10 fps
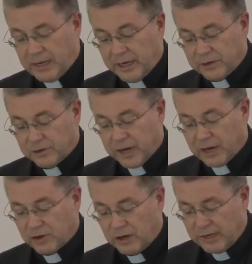
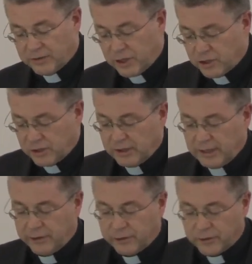
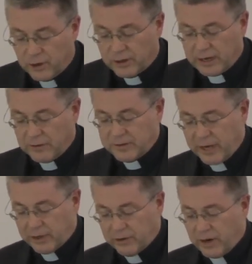Internationalization in the third level
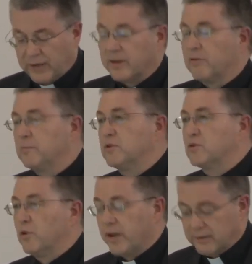sector has never been
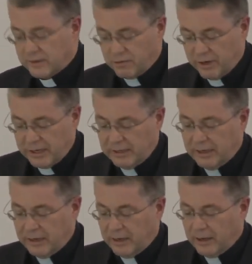so necessary.
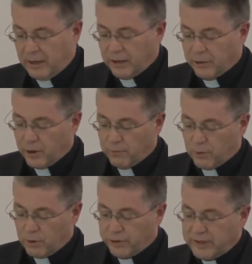
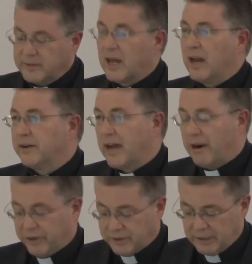Therefore, this
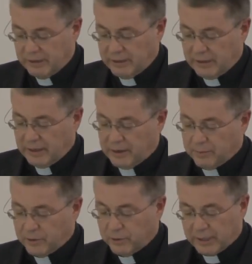solidarity
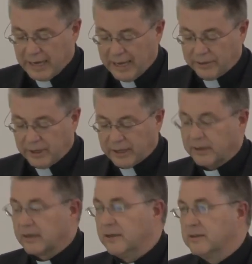between Catholic
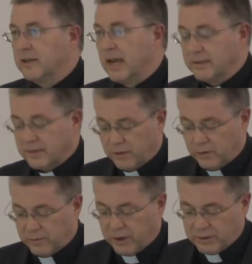and ecclesiastical
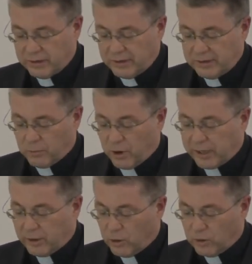universities
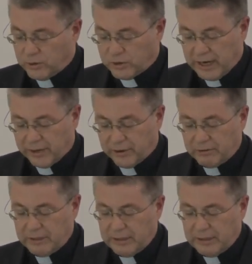working closer together,